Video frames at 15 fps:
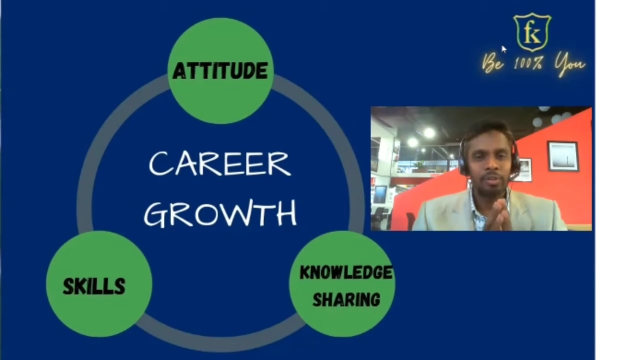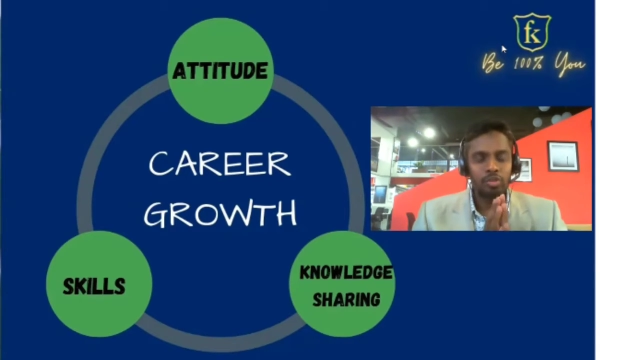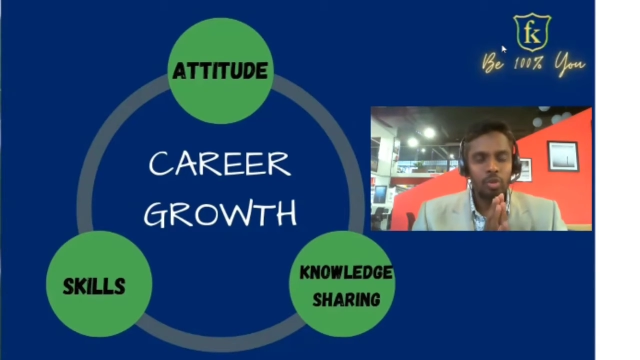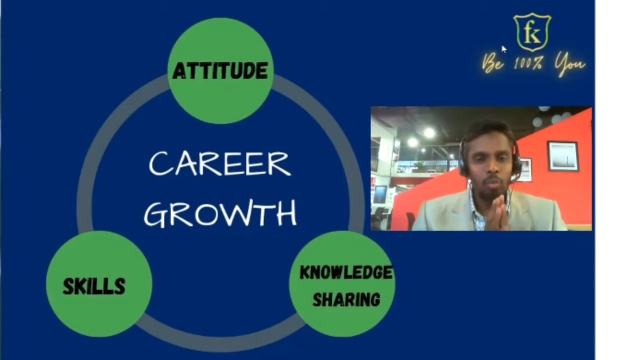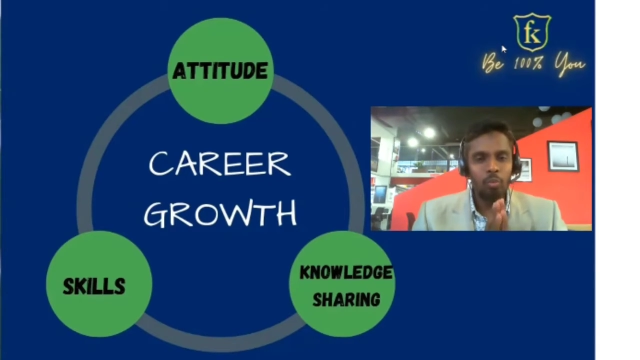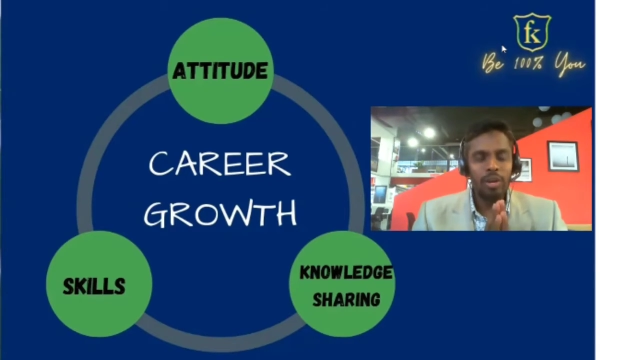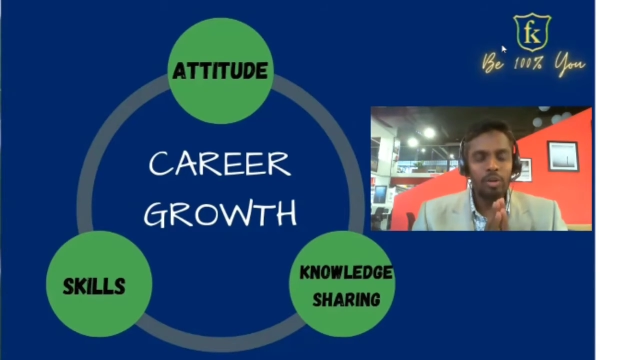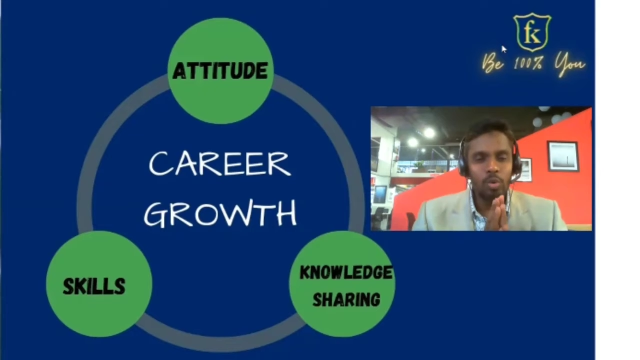
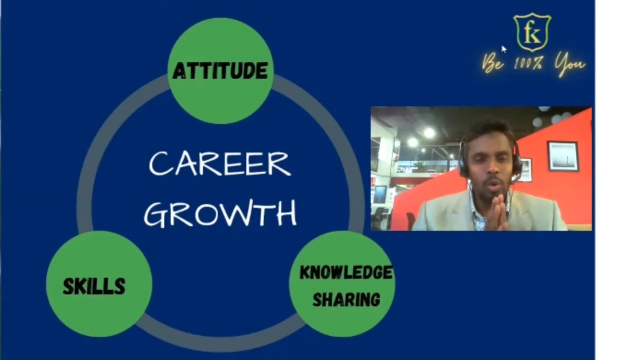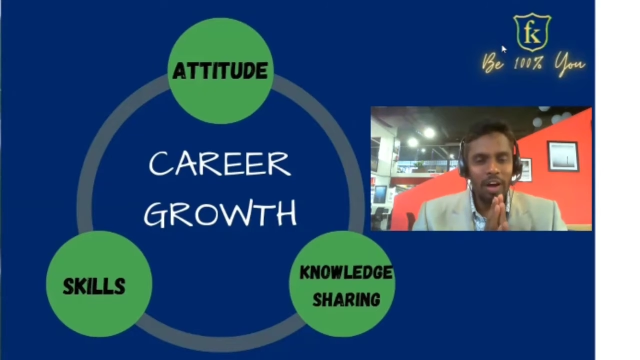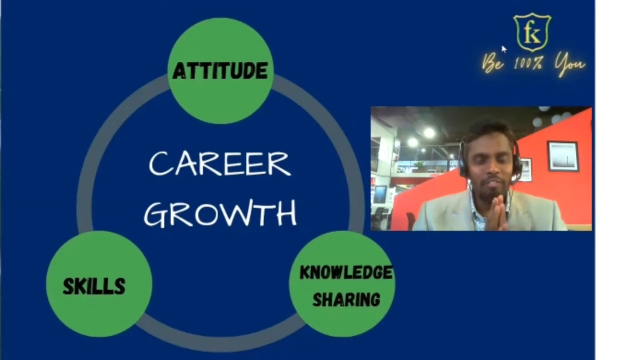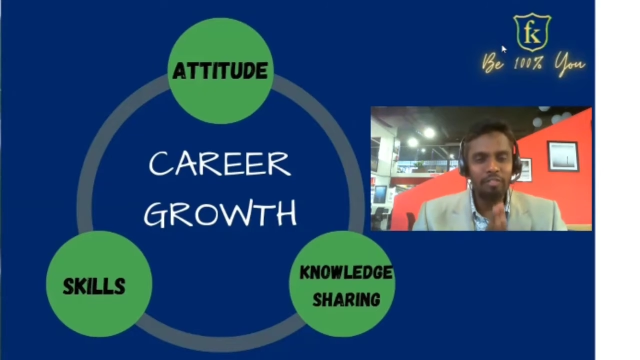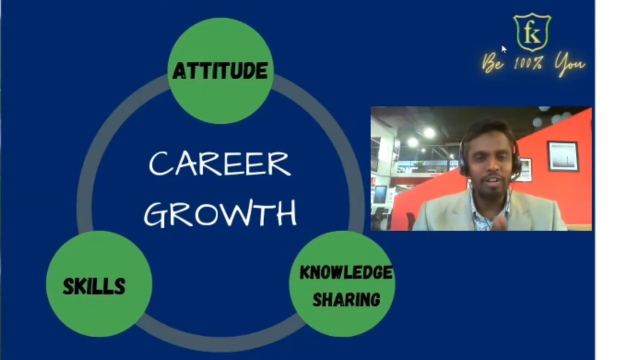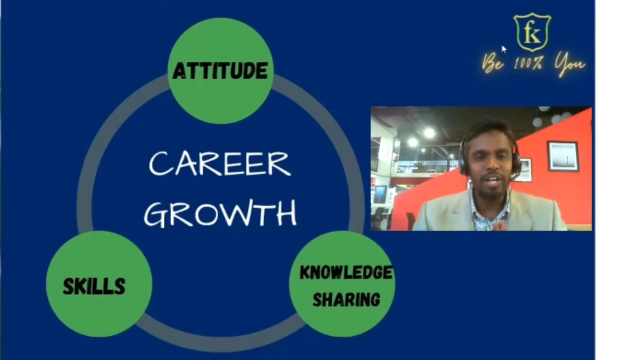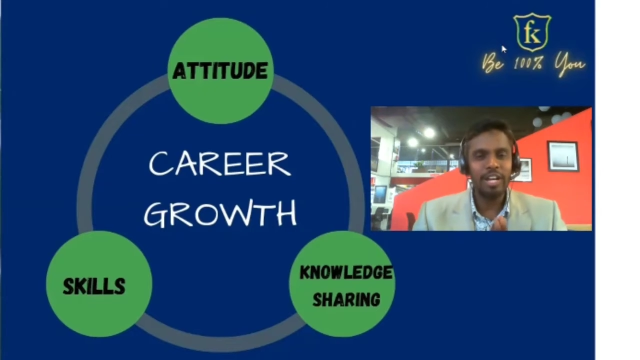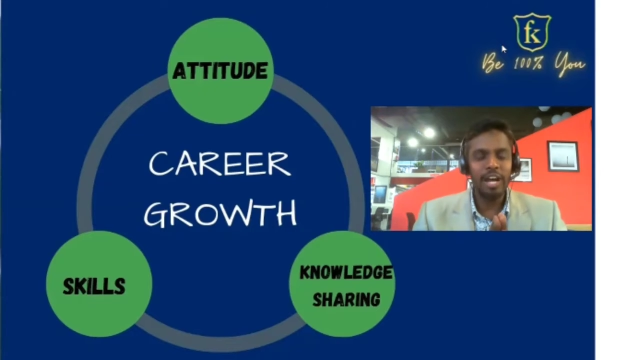So when you
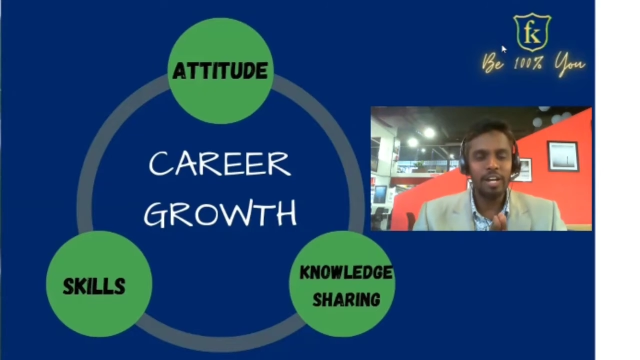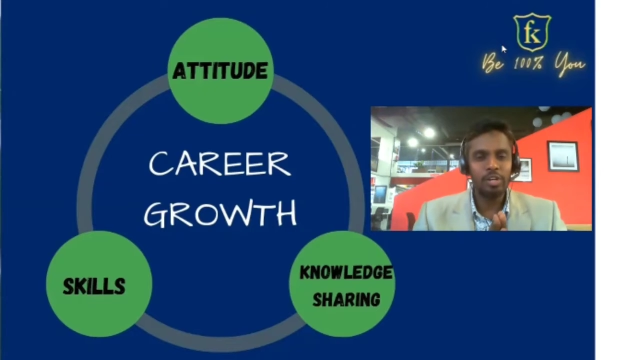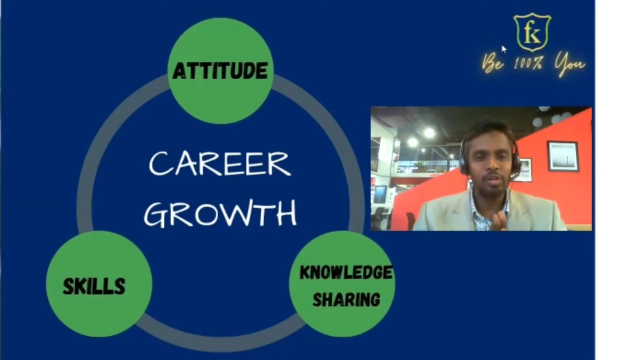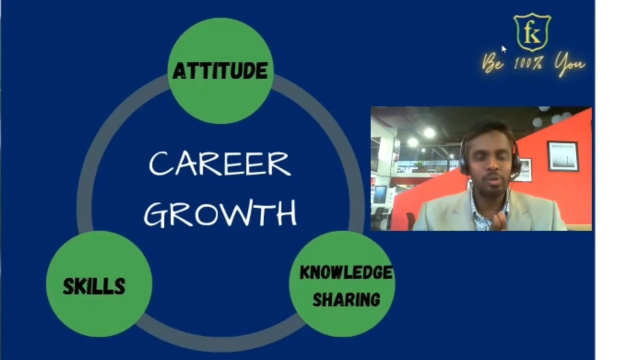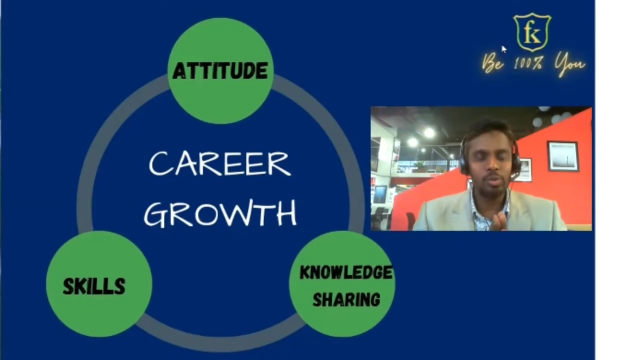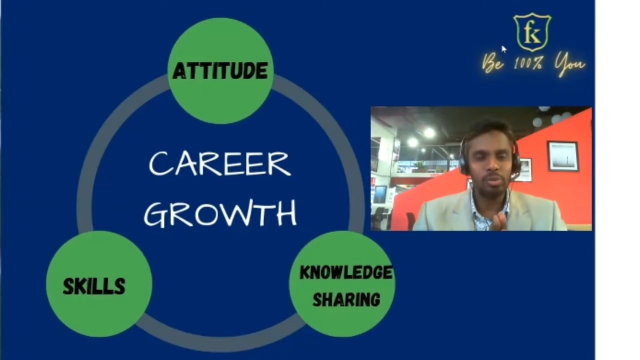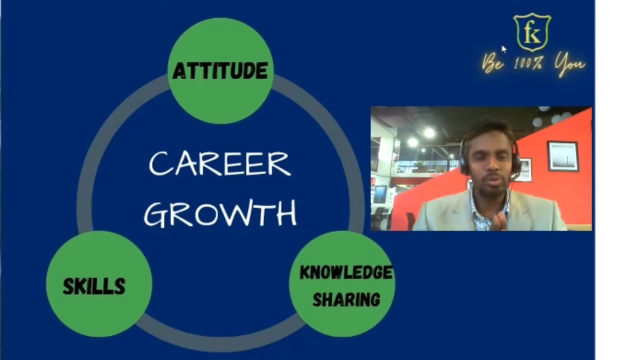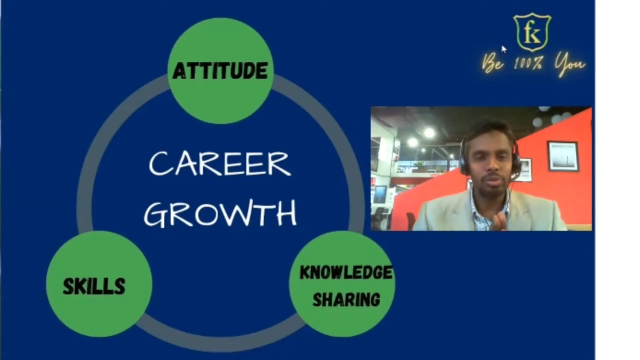have great
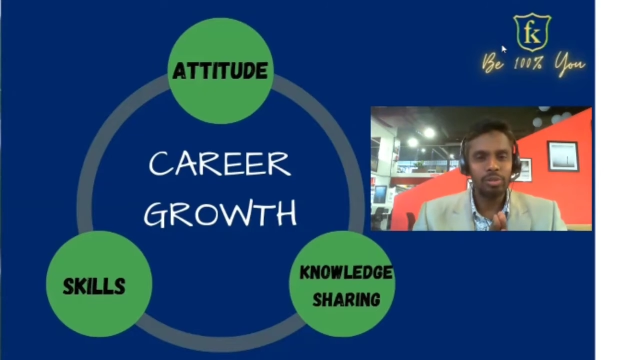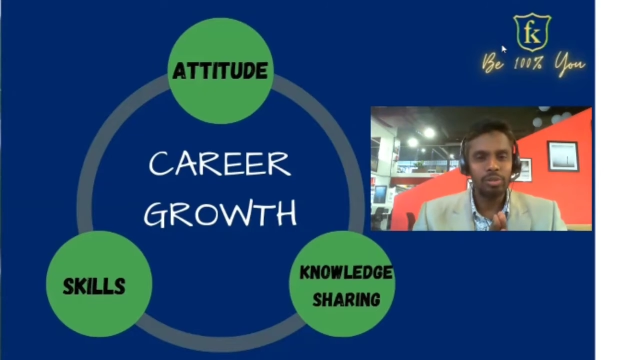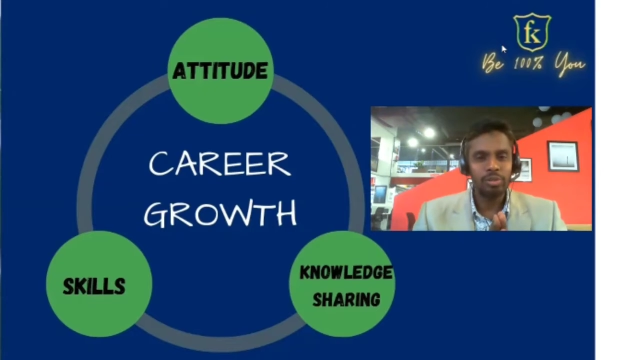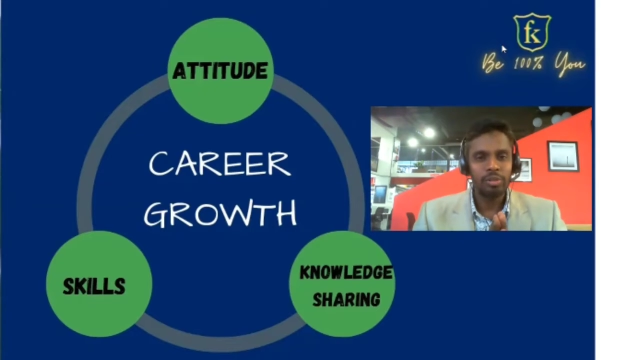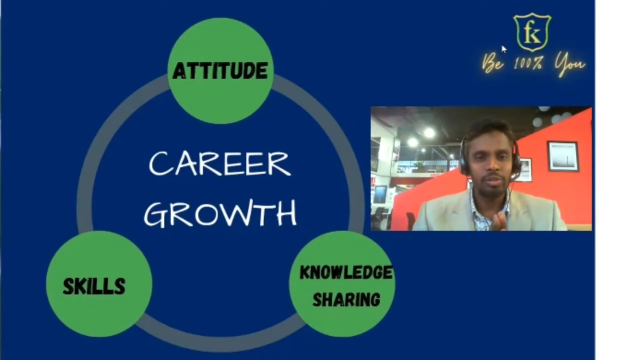attitude,